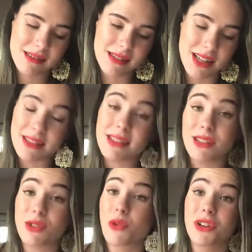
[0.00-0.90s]

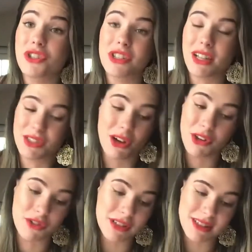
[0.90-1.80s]
it's gorgeous. That's all
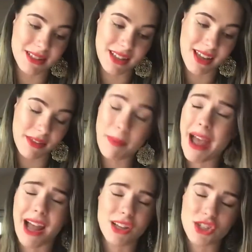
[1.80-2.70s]
there is to say. The
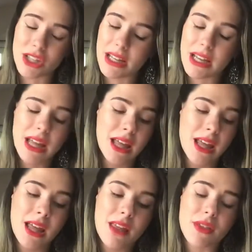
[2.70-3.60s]
packaging,
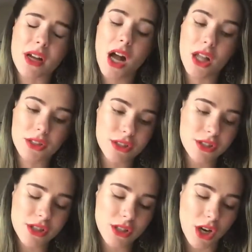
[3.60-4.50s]
the
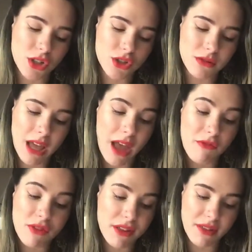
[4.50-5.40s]
colors are
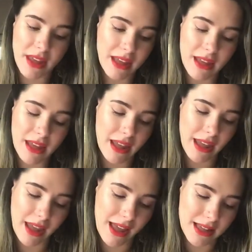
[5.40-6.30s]
everything,
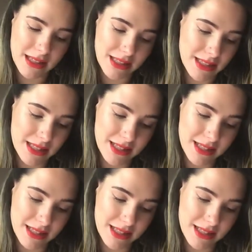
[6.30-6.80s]
and